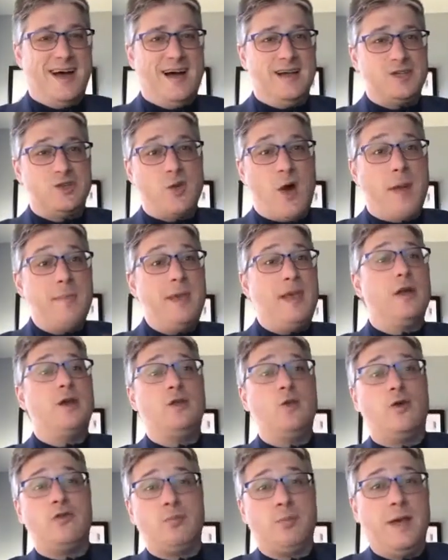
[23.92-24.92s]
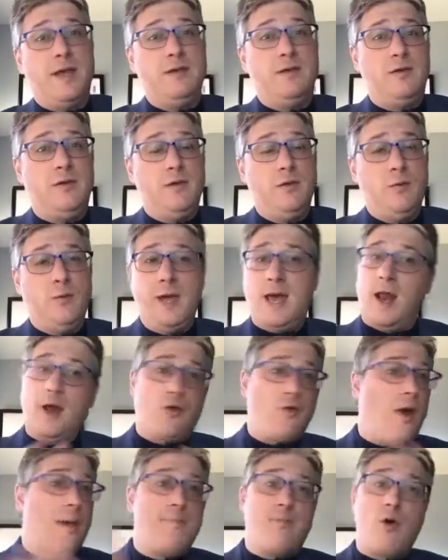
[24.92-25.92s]
So I'm here to explain to you, we got a
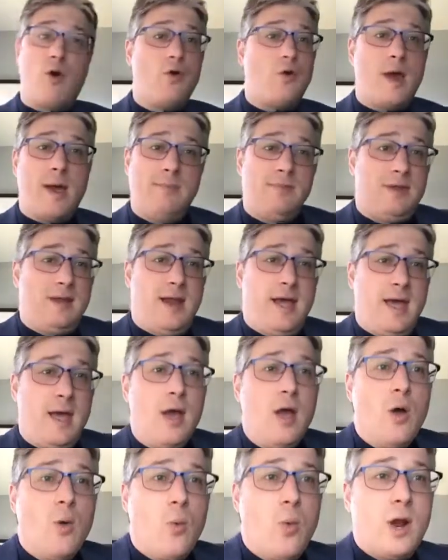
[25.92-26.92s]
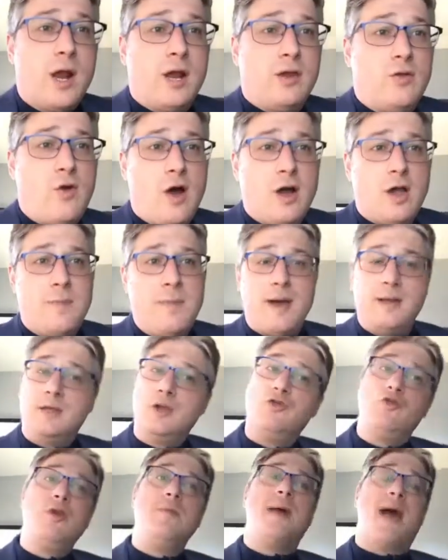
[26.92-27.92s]
great program today. We're going to talk about the
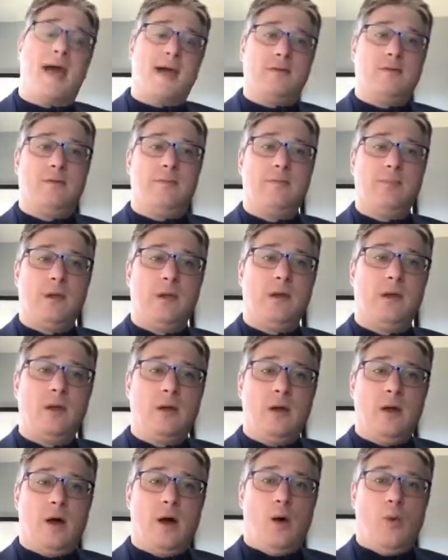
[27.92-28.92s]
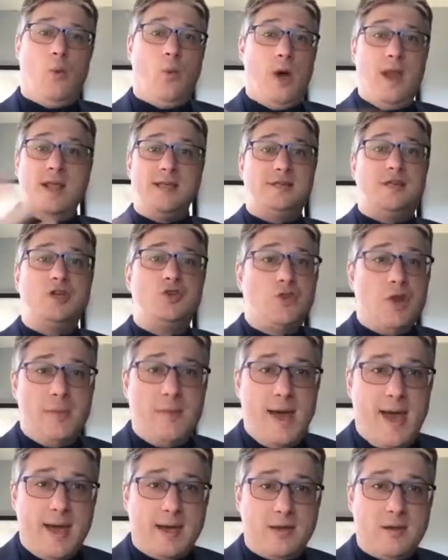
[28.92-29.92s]
Dream Act. What is the Dream
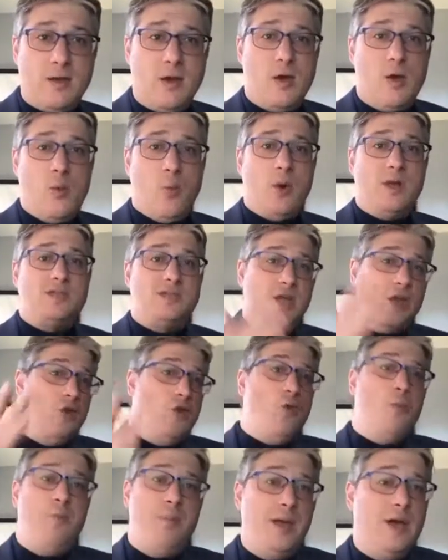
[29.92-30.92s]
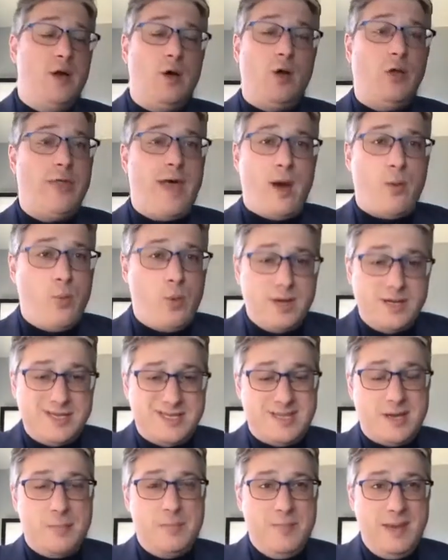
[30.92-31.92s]
Act? What's the new bill that was
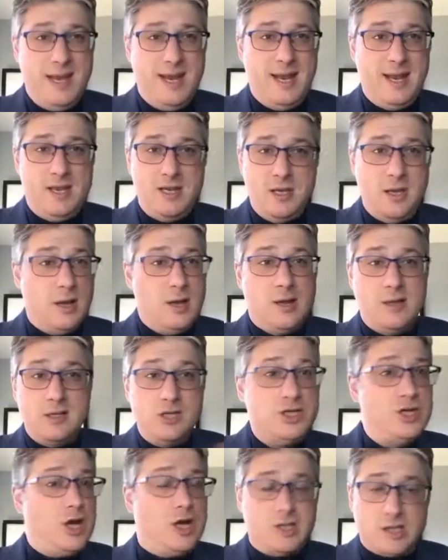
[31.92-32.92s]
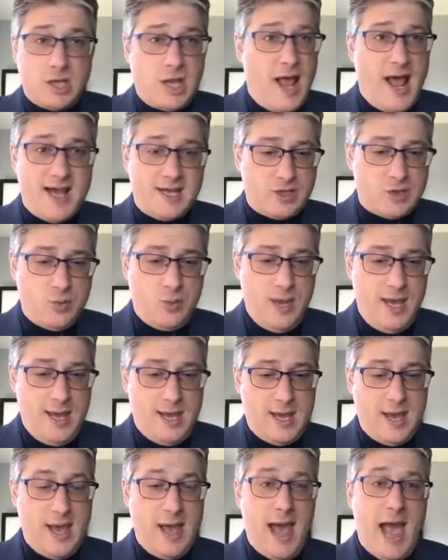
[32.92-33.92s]
submitted just last
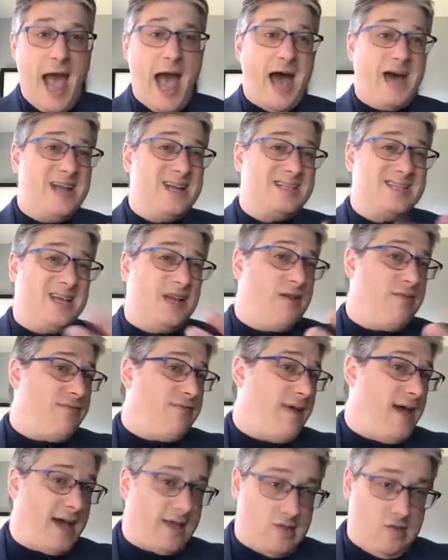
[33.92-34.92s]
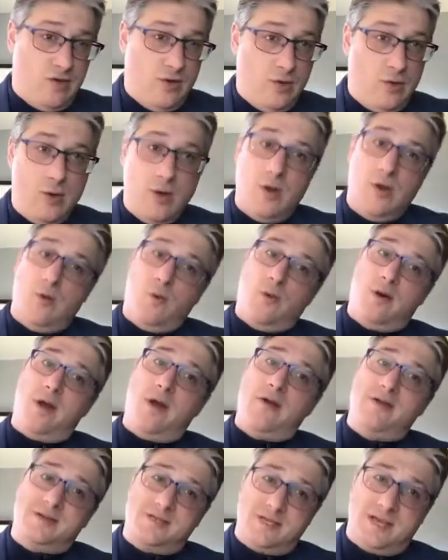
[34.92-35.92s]
week? How does it affect you? What
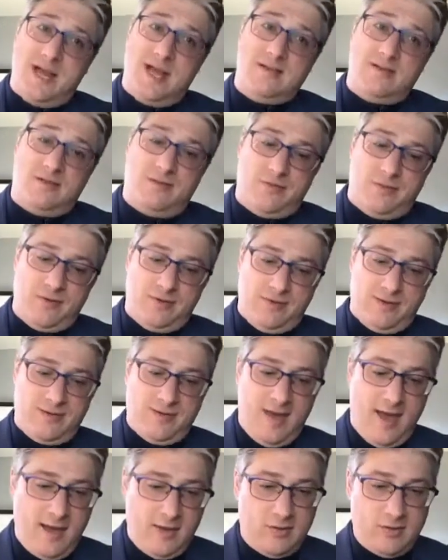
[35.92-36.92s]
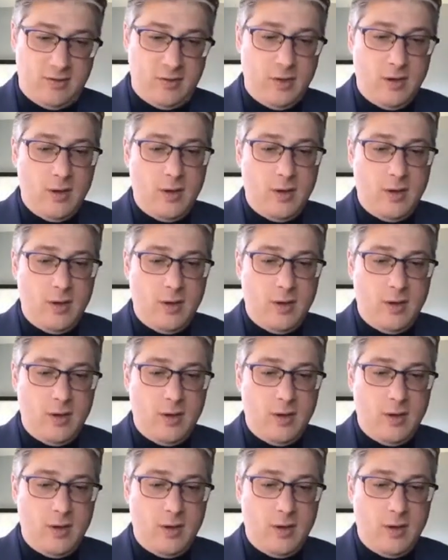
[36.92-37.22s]
are its chances for success?